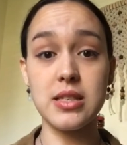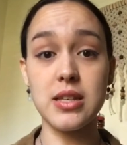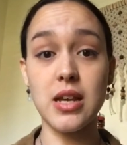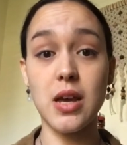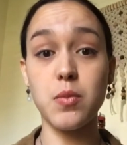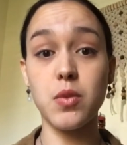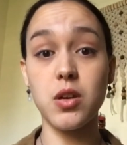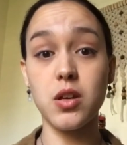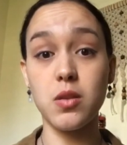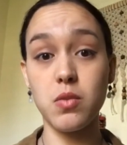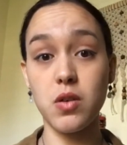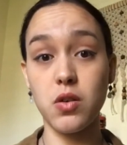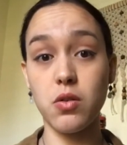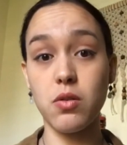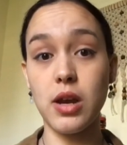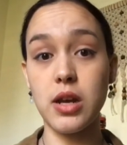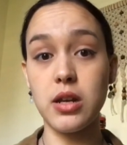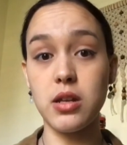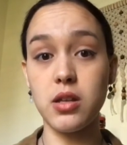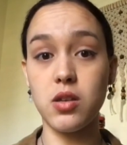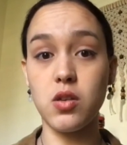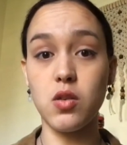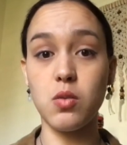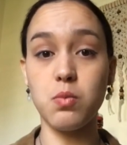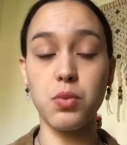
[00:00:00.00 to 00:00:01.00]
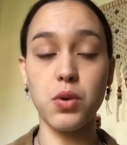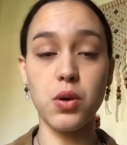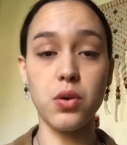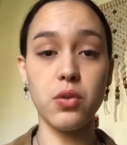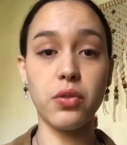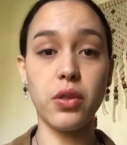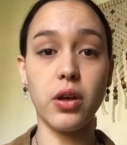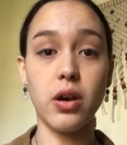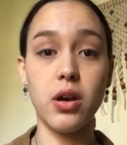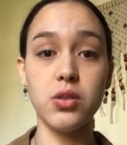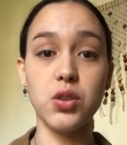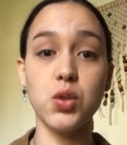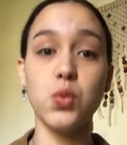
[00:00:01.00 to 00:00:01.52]
you both on the way that
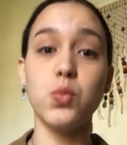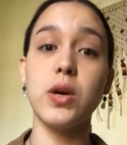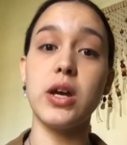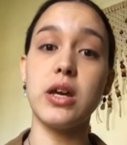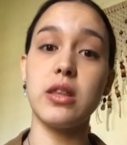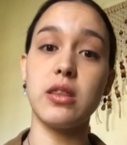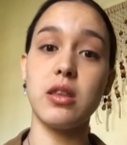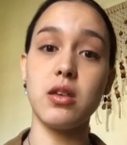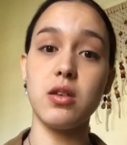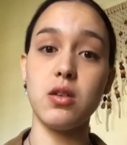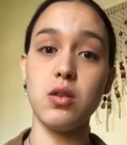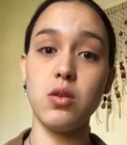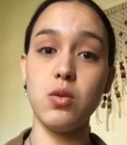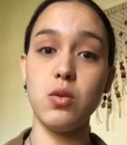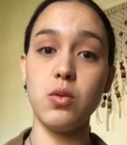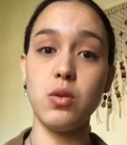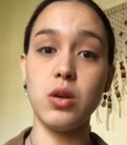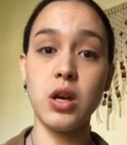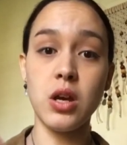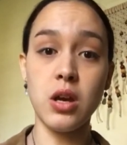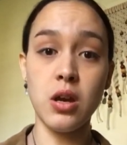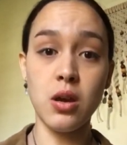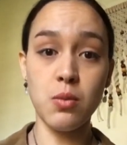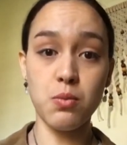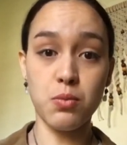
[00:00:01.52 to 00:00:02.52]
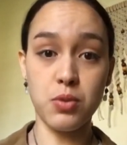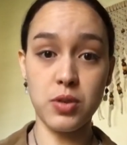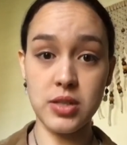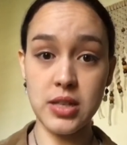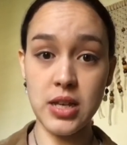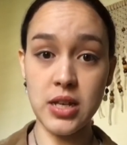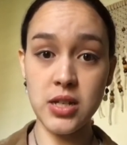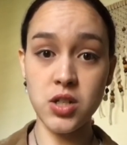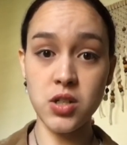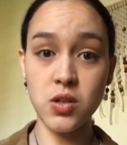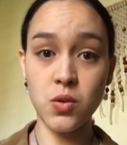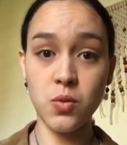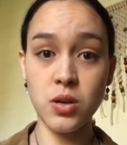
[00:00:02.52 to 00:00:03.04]
you present your work as
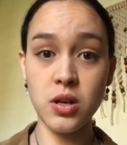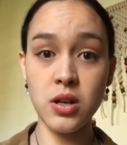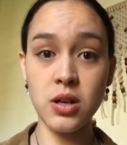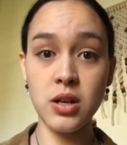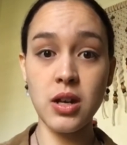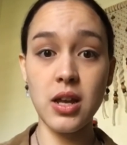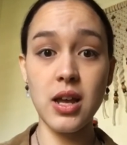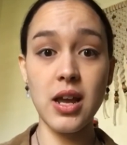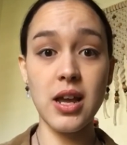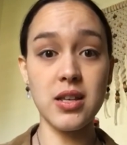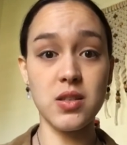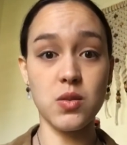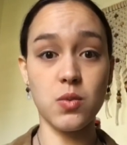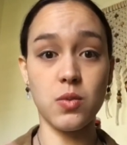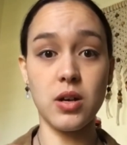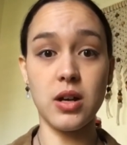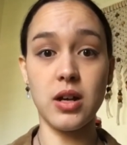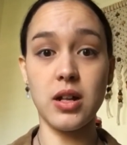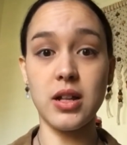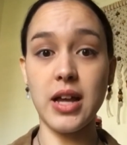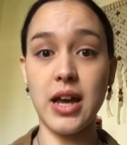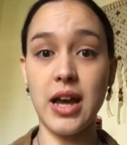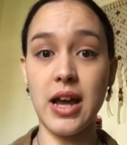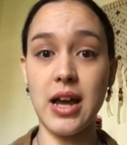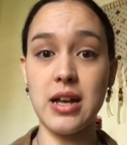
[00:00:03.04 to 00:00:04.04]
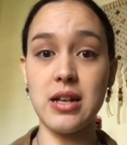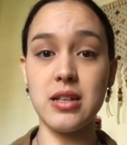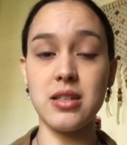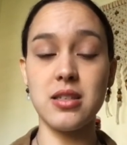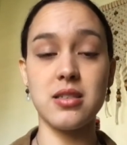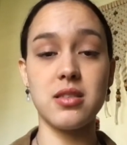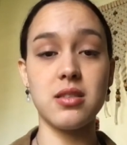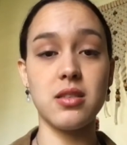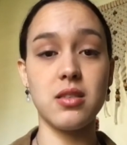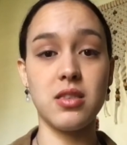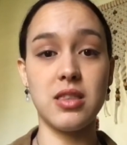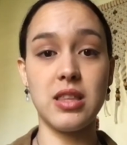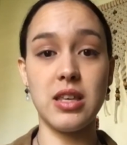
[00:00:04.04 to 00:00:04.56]
well as the
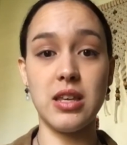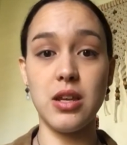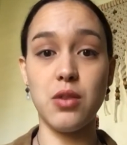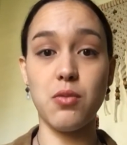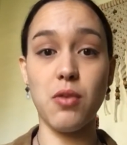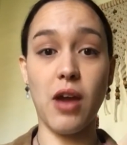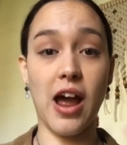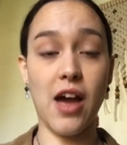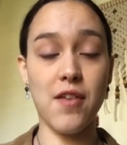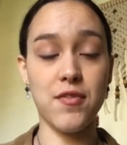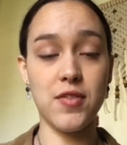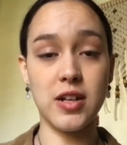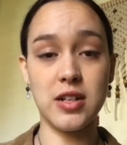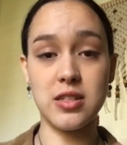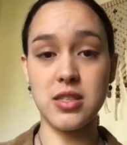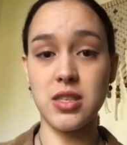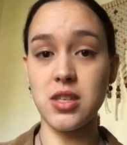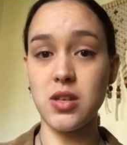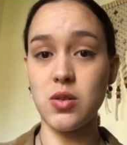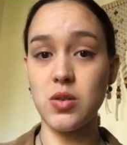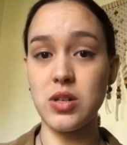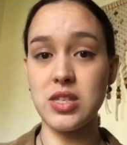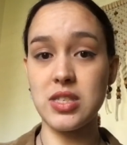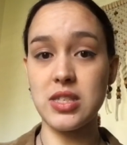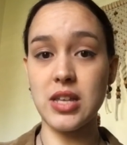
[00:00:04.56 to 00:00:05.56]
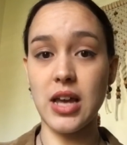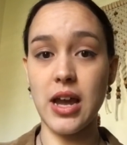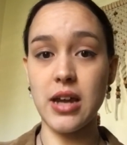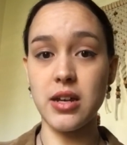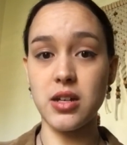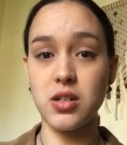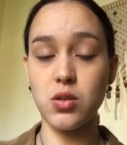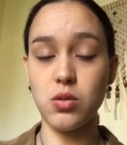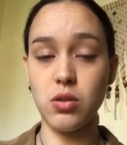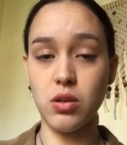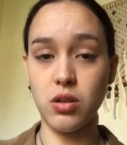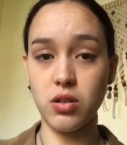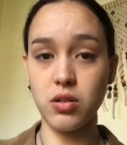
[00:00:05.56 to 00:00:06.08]
graphics that you decide to include
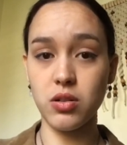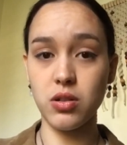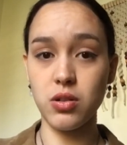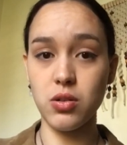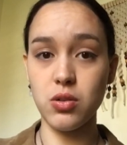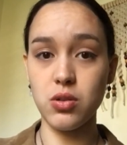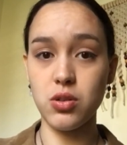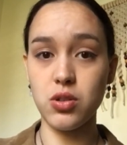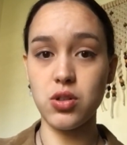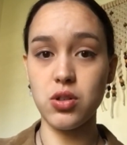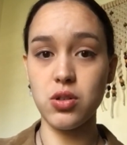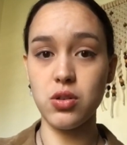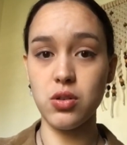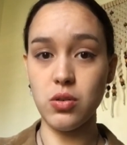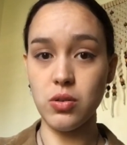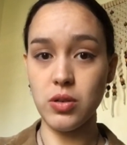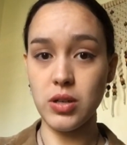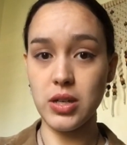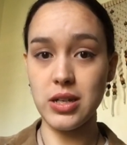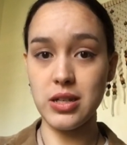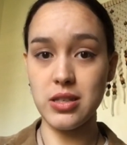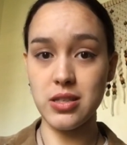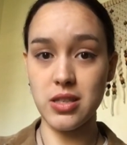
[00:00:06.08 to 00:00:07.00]
to exhibit your work.